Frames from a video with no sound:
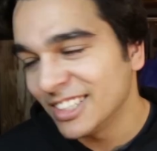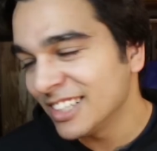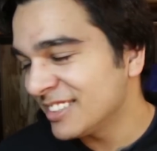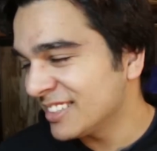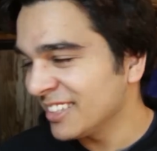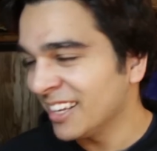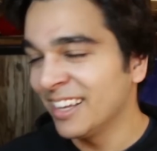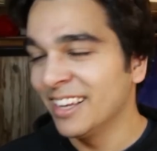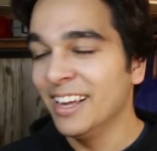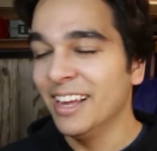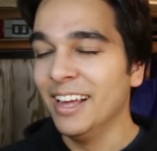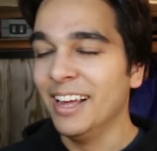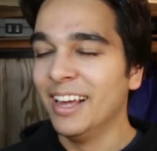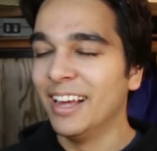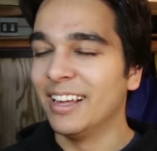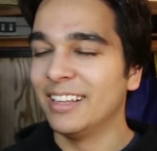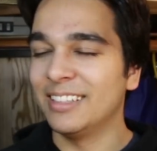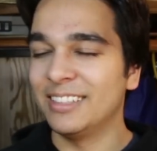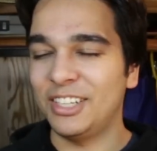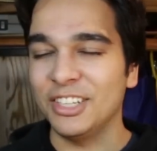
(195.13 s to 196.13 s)
just,
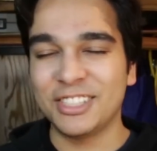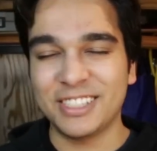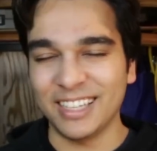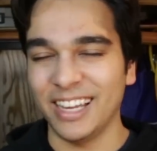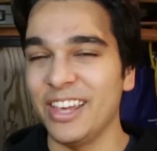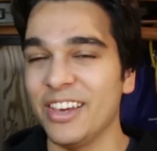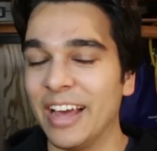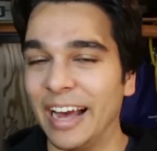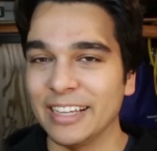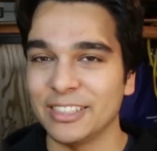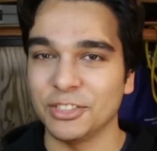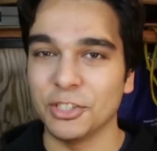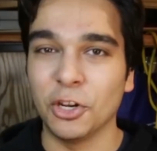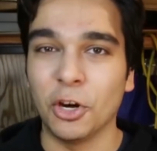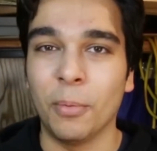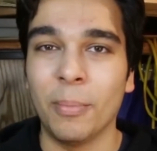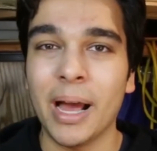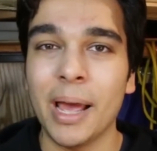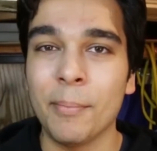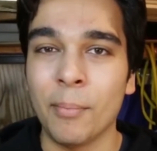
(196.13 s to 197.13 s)
just so you guys
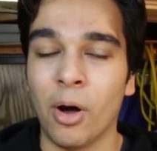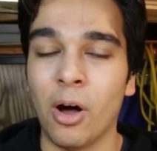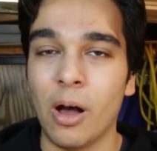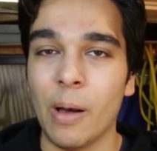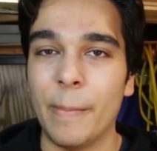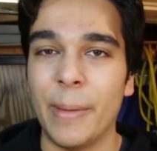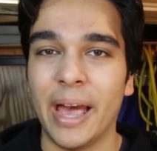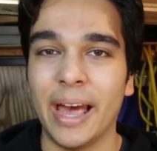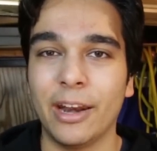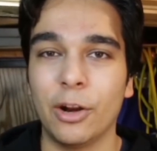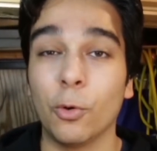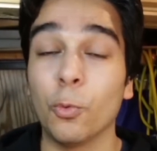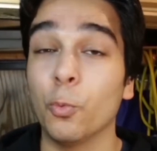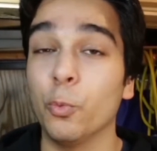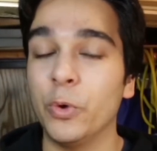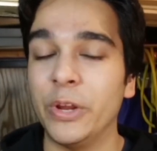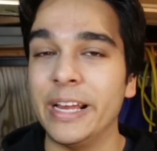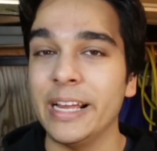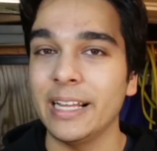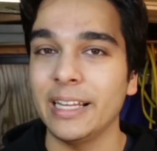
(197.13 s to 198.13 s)
know, my mom had a
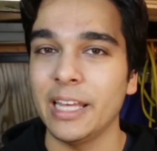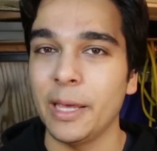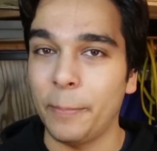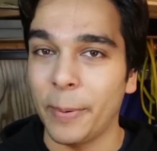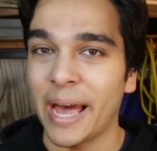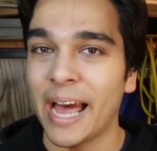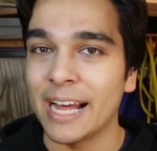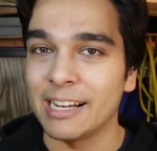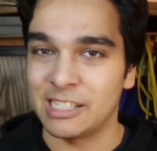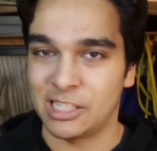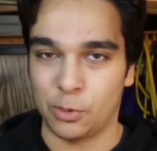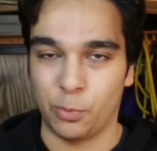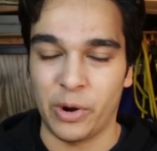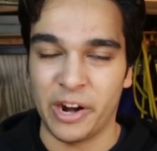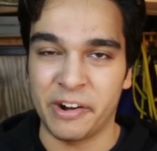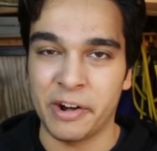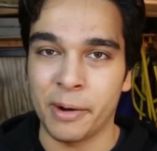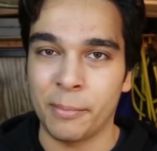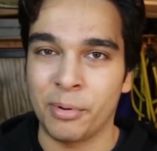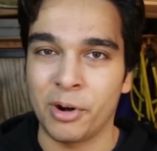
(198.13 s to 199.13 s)
really bad
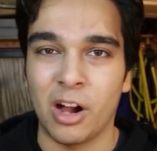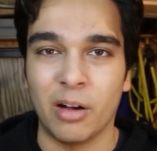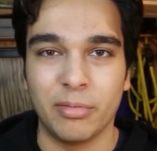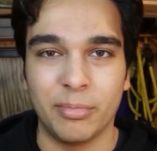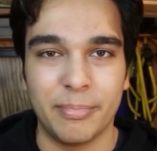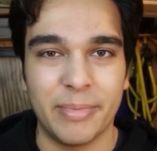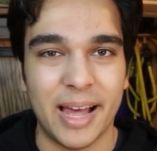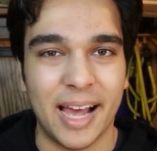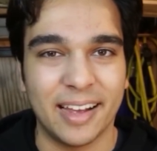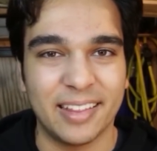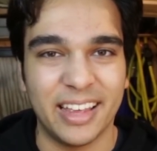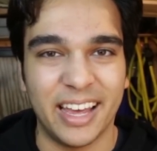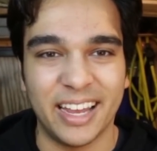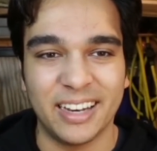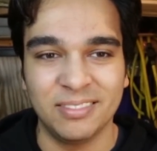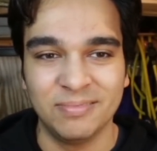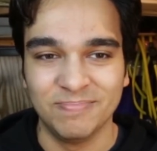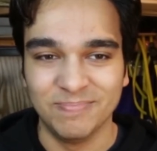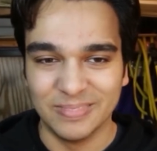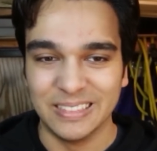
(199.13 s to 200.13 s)
swearing problem back
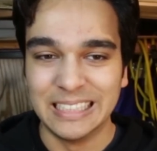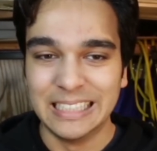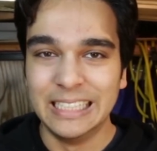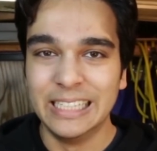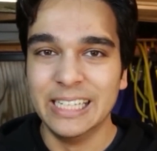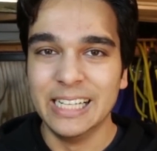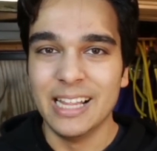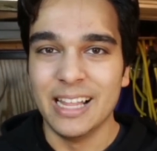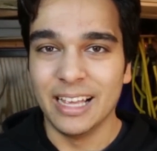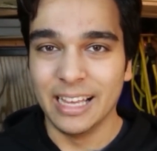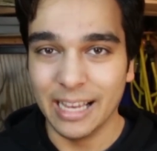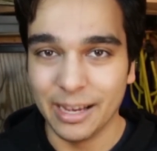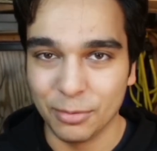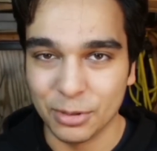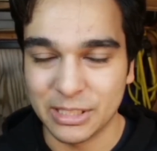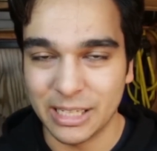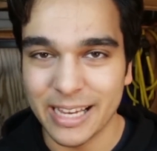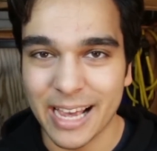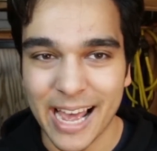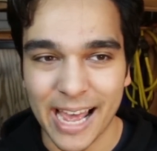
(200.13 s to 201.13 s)
then. It
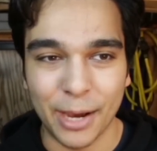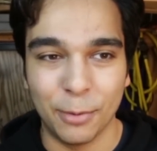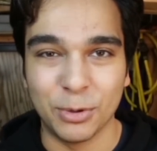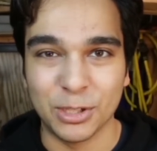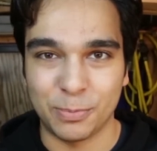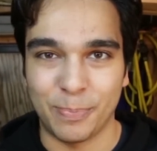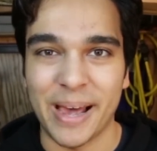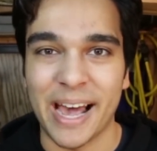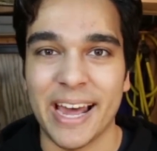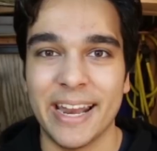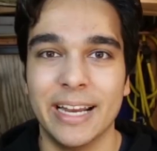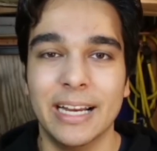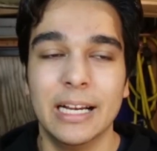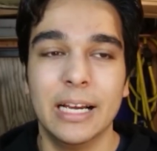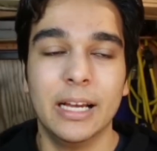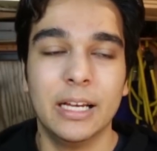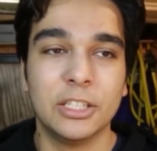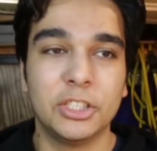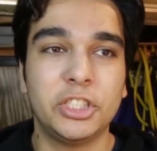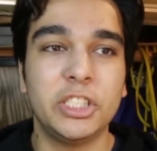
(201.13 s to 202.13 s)
was, yeah, it was bad.
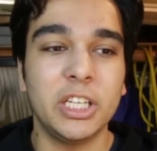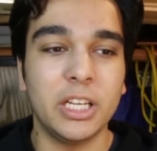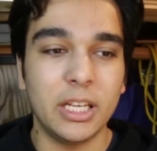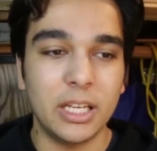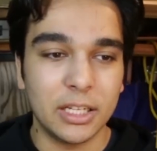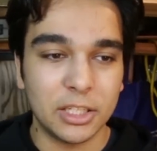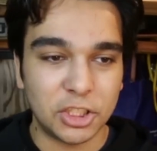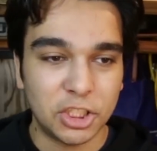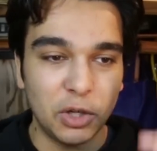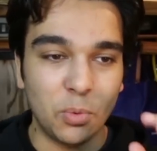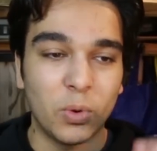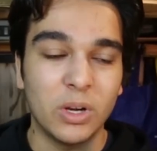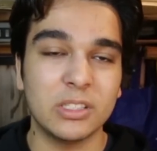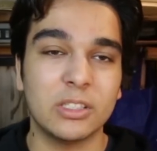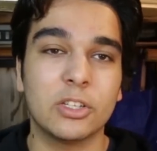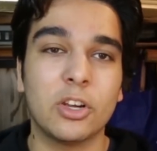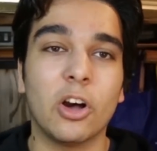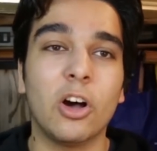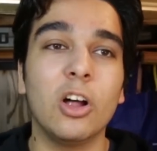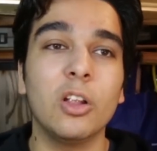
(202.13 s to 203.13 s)
She, she
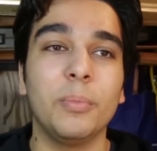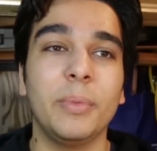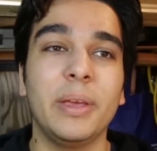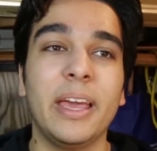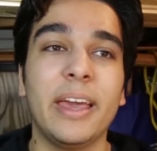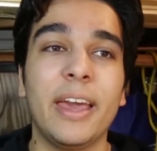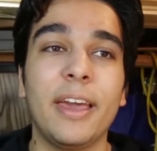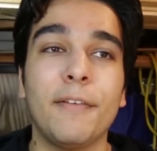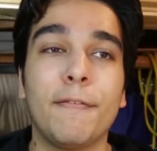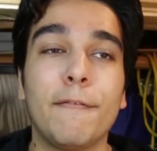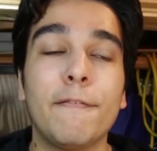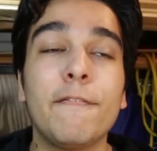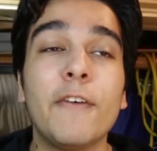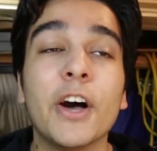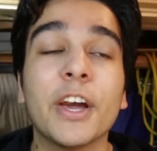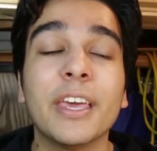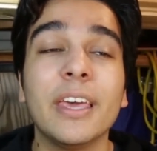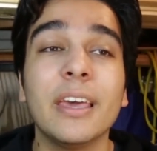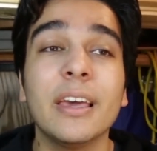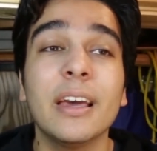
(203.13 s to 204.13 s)
once called me a
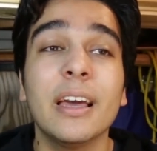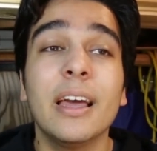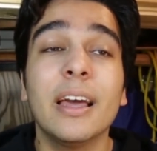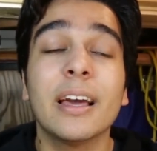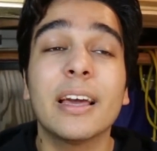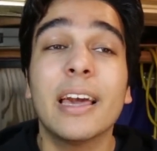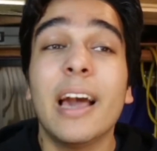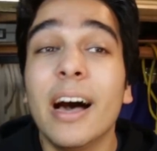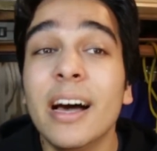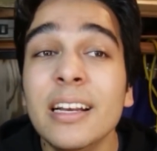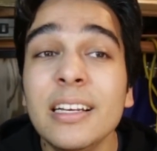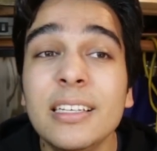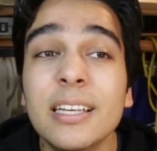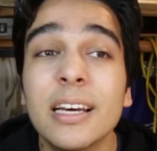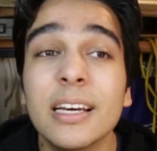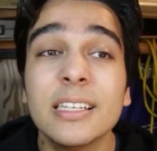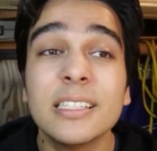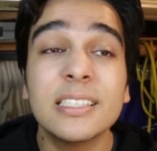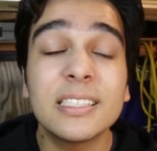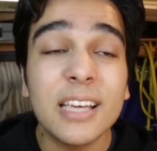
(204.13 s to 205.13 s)
fucking cunt
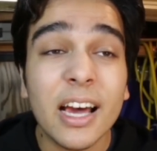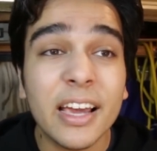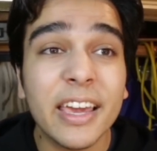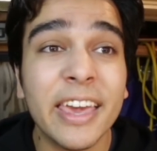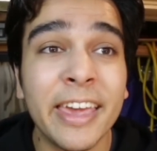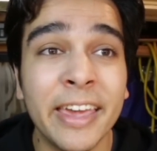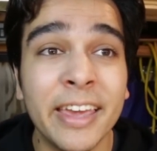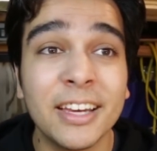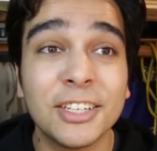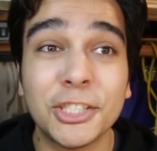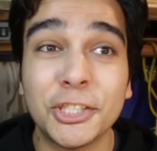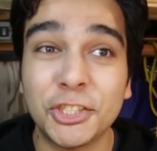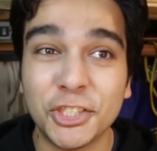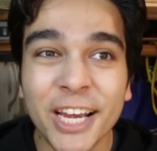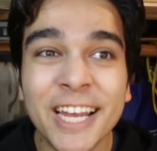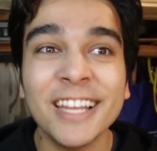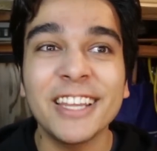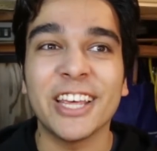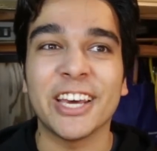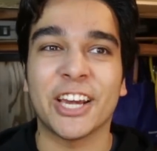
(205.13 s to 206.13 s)
sucking
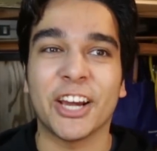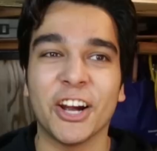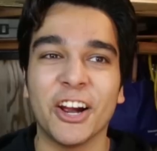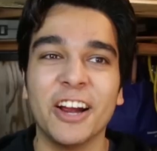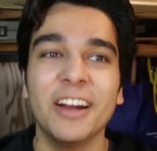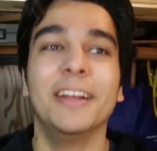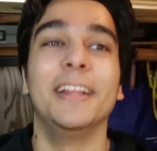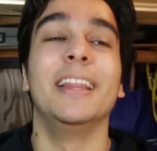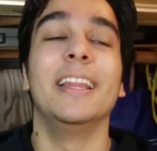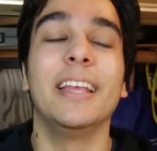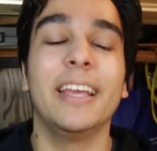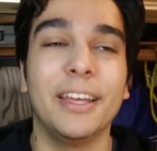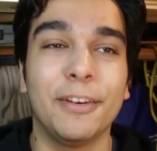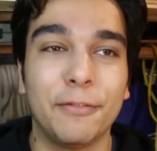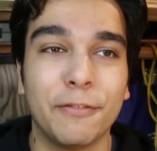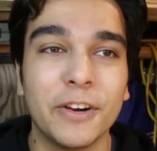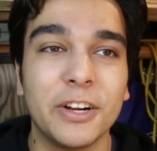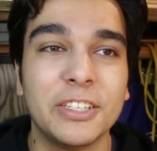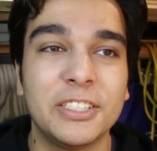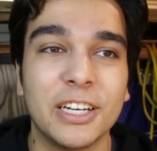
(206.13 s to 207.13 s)
shit liquor in
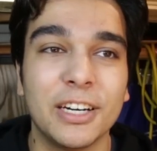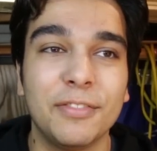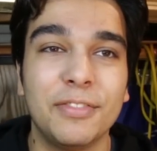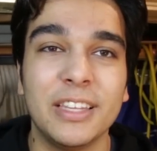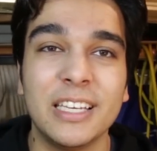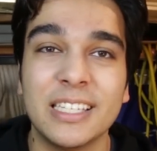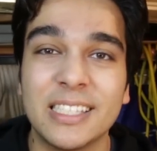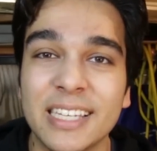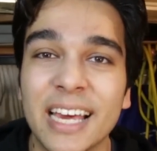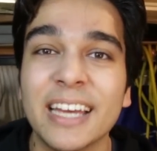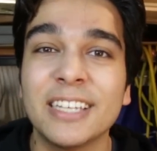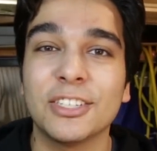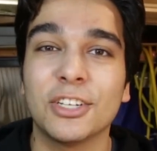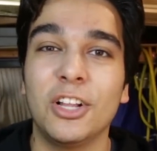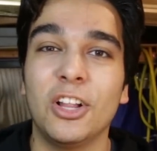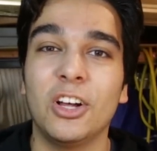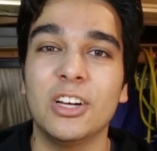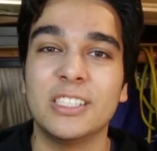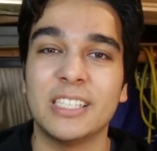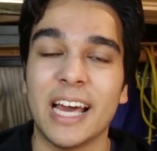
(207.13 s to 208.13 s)
front of the Santa
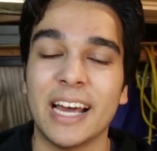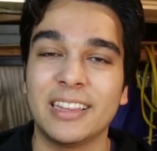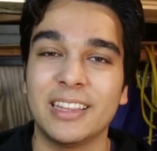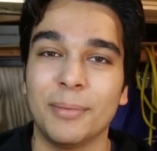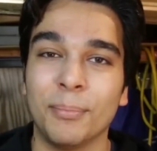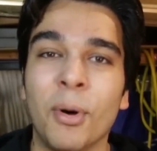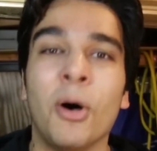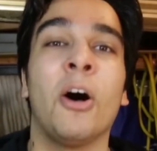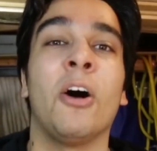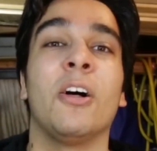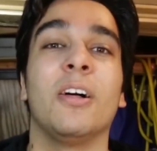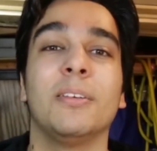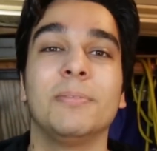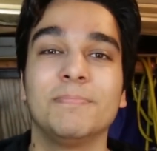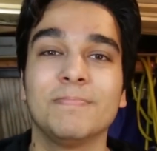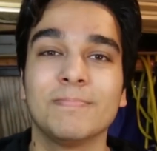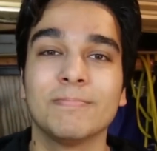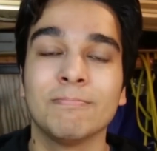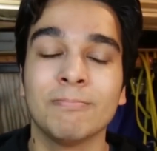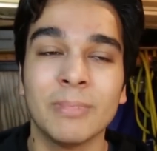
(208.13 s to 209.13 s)
Claus at the mall.
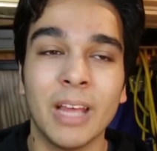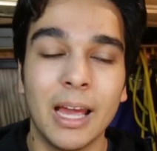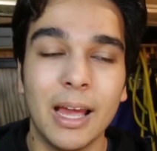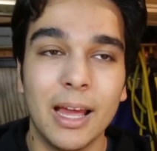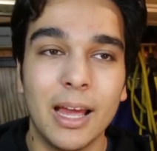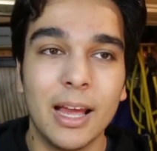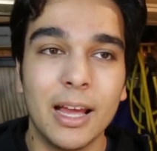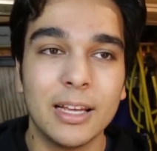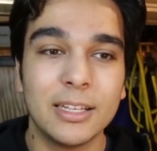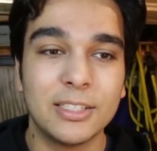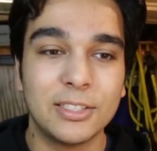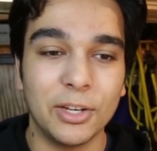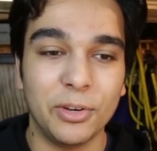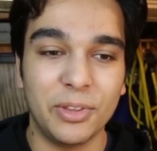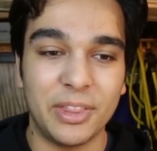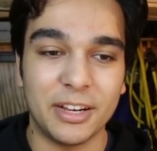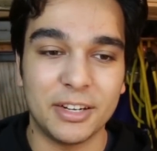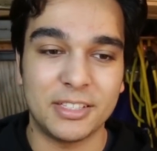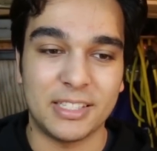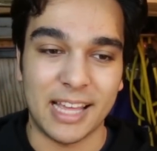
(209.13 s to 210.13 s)

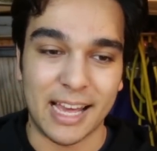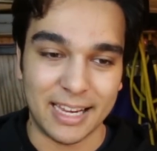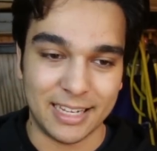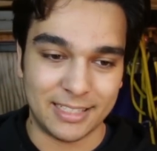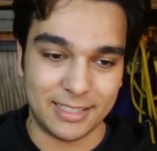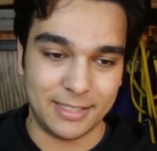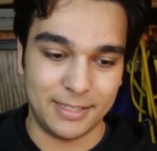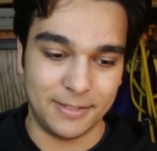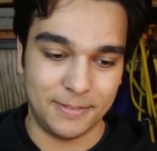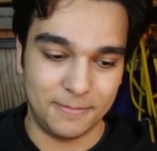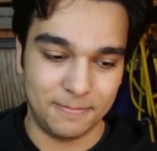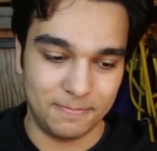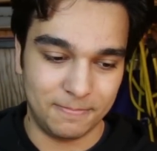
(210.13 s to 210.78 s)
So there's that.